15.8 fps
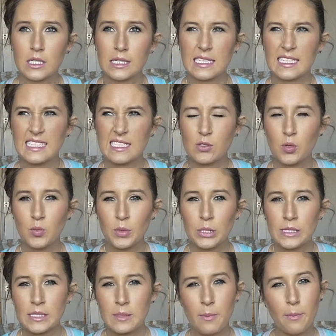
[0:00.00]
It's
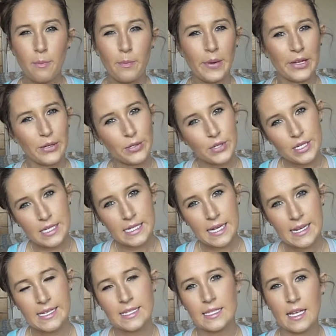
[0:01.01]
almost a buttery
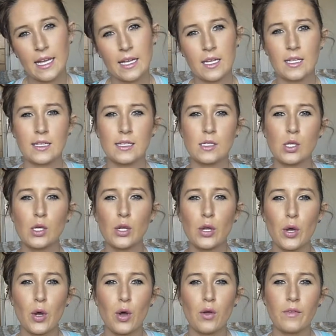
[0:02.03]
taste, like it's not
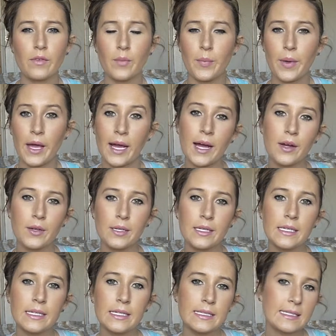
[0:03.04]

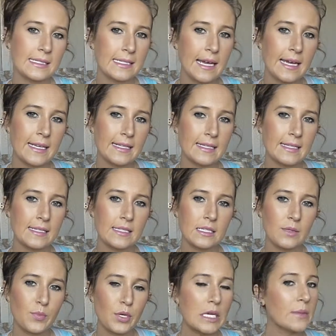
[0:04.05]
overpowering in its taste.
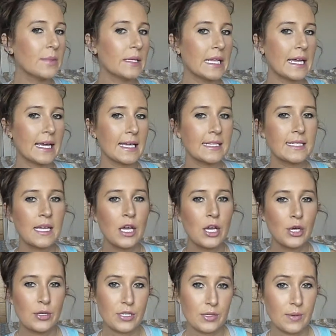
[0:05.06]
It's pretty bland,
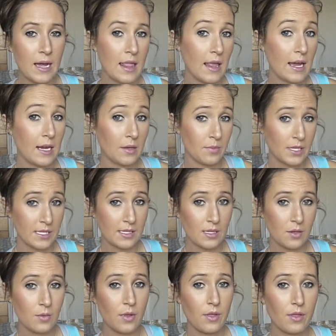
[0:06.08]
which is why I like
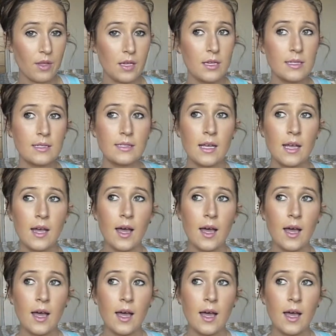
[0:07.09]
mixing it with things.